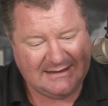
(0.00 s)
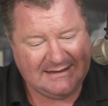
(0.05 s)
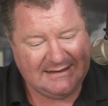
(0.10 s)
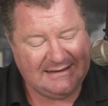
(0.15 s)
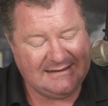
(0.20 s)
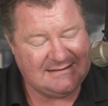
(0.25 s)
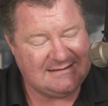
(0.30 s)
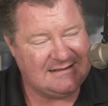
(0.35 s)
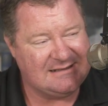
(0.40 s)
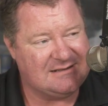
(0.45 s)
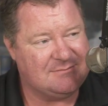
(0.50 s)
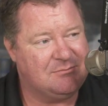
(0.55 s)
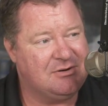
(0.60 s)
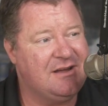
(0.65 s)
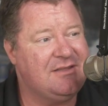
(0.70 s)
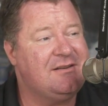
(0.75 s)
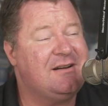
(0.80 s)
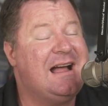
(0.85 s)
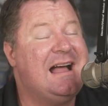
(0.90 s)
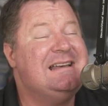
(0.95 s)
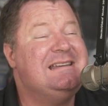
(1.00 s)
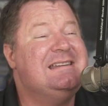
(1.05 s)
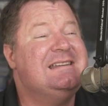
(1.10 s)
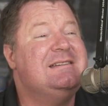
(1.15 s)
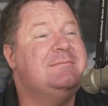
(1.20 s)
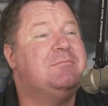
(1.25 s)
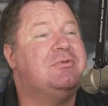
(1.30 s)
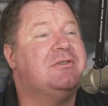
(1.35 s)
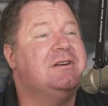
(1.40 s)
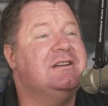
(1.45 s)
He says, "Brother, I
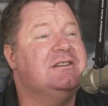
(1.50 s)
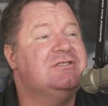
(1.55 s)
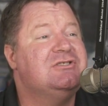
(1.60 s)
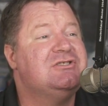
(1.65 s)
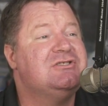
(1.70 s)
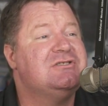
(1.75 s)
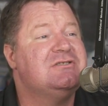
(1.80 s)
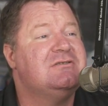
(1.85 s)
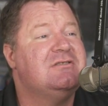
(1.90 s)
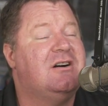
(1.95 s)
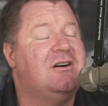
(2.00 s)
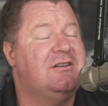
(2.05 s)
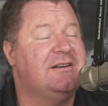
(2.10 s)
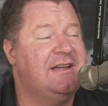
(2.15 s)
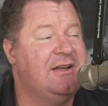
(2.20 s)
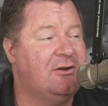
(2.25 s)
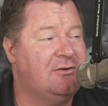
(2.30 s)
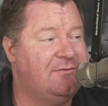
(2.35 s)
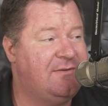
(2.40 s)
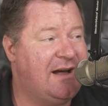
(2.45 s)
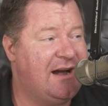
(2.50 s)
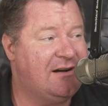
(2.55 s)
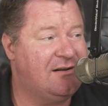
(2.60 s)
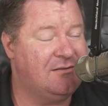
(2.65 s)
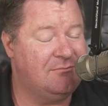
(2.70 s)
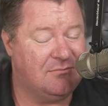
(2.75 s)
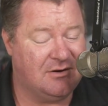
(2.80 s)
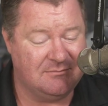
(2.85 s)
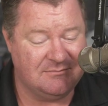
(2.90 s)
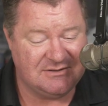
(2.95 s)
did preach on hellfire
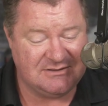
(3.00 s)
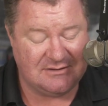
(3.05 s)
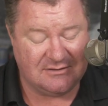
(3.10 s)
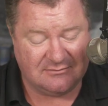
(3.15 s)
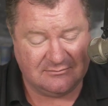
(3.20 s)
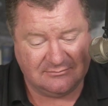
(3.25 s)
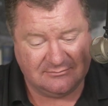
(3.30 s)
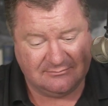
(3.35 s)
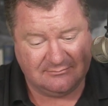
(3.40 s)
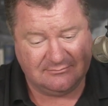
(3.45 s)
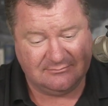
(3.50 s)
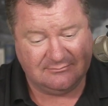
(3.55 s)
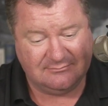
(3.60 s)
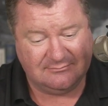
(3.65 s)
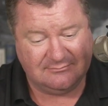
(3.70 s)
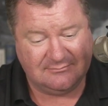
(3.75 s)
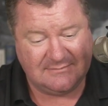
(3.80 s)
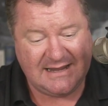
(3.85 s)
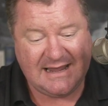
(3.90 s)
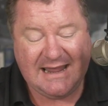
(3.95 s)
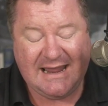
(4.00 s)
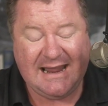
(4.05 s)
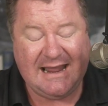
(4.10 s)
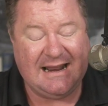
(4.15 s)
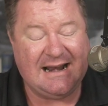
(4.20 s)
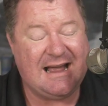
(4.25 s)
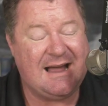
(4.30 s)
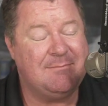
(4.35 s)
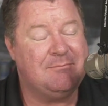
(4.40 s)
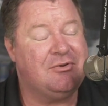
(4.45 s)
and brimstone,
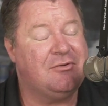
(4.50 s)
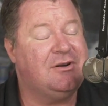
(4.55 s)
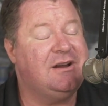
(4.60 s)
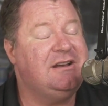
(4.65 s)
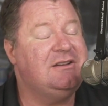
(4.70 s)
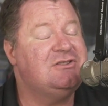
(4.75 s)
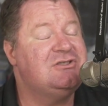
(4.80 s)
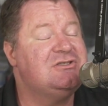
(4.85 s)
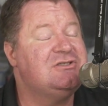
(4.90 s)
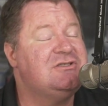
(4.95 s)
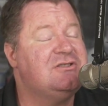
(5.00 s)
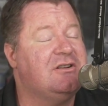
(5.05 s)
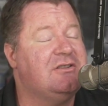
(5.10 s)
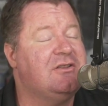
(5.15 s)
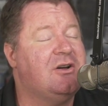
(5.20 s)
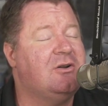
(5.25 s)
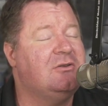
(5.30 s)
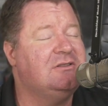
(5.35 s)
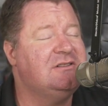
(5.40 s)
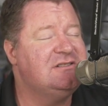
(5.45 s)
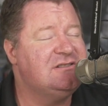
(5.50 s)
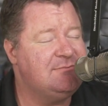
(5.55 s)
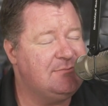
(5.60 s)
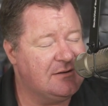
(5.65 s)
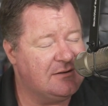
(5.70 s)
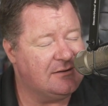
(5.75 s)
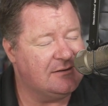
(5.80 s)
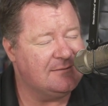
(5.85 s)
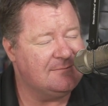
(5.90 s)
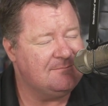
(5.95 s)
and I preached on the Holy
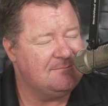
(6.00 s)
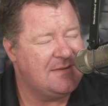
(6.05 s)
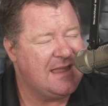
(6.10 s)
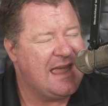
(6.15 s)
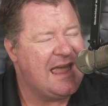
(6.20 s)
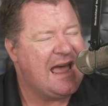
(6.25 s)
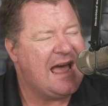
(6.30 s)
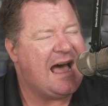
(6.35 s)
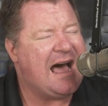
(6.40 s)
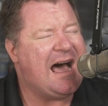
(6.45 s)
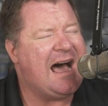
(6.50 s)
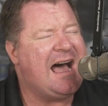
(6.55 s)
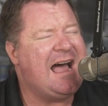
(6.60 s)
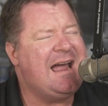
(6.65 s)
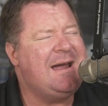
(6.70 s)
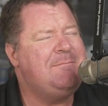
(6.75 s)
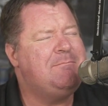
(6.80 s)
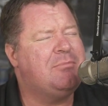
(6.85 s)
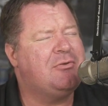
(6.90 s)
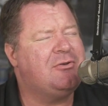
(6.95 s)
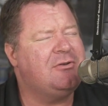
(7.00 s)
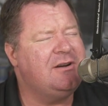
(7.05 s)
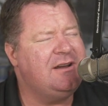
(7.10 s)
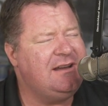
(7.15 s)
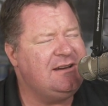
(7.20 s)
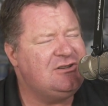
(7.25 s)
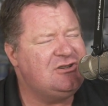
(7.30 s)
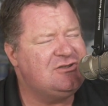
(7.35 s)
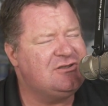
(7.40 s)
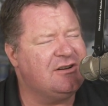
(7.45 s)
Spirit. I
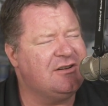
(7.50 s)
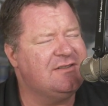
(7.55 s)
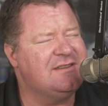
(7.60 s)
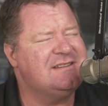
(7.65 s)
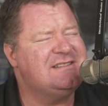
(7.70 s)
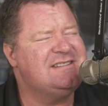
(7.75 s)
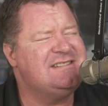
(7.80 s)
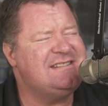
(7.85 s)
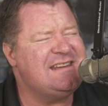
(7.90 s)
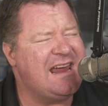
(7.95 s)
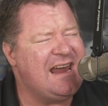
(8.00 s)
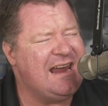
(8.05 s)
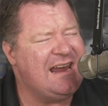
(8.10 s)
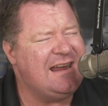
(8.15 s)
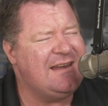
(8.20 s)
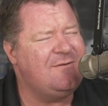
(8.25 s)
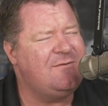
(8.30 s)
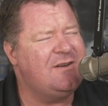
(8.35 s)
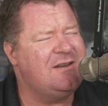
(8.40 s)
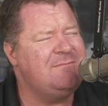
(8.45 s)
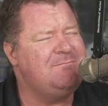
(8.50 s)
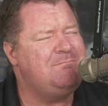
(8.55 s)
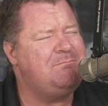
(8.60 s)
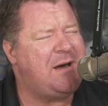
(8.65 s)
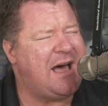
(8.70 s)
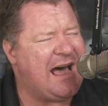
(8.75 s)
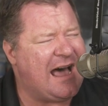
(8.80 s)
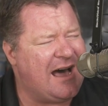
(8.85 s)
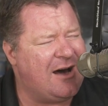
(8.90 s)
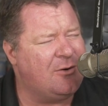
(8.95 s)
preached on the saving
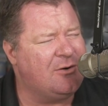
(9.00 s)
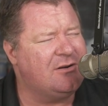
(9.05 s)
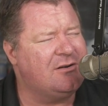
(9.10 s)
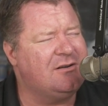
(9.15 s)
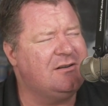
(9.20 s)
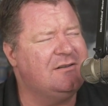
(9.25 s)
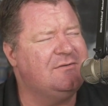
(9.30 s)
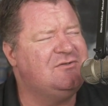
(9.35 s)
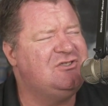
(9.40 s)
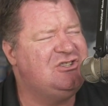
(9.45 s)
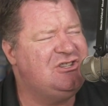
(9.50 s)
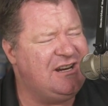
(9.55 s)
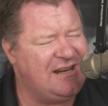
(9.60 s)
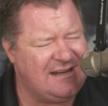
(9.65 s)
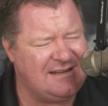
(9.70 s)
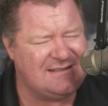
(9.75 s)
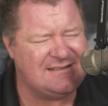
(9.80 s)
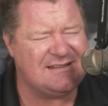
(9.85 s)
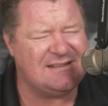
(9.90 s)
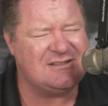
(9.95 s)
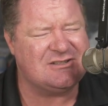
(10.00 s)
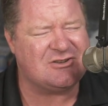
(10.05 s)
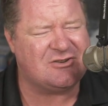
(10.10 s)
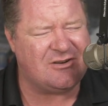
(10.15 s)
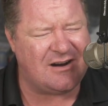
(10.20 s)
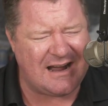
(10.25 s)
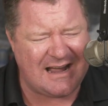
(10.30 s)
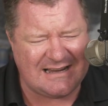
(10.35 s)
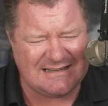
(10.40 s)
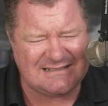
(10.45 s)
power of Jesus
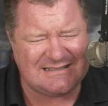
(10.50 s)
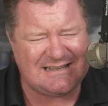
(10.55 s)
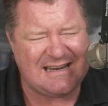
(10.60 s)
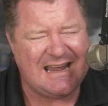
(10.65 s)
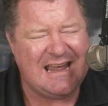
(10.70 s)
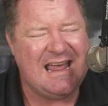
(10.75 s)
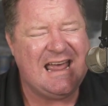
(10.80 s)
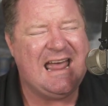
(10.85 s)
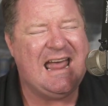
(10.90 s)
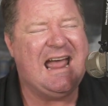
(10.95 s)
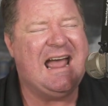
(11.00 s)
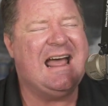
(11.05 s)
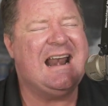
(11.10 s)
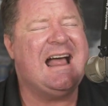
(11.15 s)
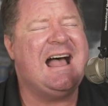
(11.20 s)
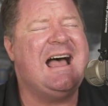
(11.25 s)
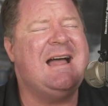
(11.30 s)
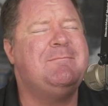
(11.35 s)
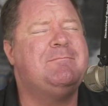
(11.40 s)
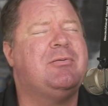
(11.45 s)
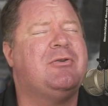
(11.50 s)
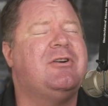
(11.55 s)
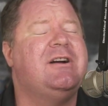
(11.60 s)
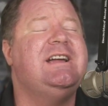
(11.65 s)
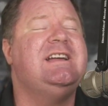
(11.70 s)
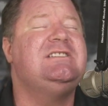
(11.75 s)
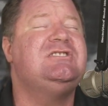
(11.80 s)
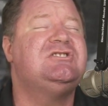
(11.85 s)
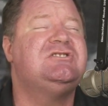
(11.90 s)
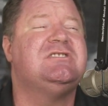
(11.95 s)
Christ, and I
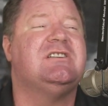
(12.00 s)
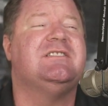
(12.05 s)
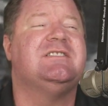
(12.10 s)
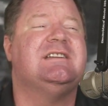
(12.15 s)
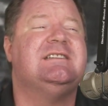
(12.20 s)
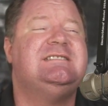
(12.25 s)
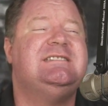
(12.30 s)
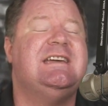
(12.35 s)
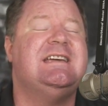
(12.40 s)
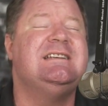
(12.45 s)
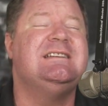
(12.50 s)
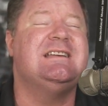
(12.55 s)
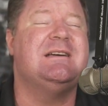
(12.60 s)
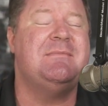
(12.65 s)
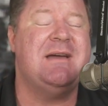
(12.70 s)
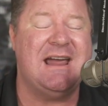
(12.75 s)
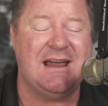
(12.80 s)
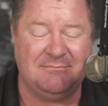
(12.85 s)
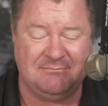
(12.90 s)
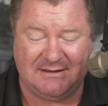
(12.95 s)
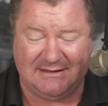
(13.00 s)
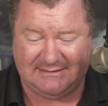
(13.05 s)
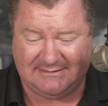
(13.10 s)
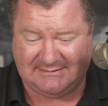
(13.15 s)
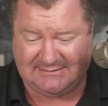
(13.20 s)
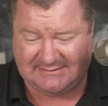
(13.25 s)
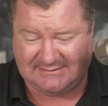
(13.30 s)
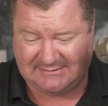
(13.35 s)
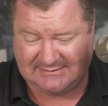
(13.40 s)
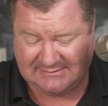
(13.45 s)
preached on the Ten
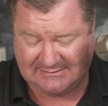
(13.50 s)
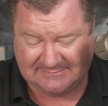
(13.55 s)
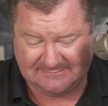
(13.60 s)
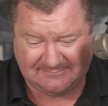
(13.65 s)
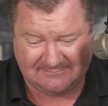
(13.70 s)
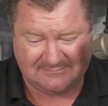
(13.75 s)
Commandments.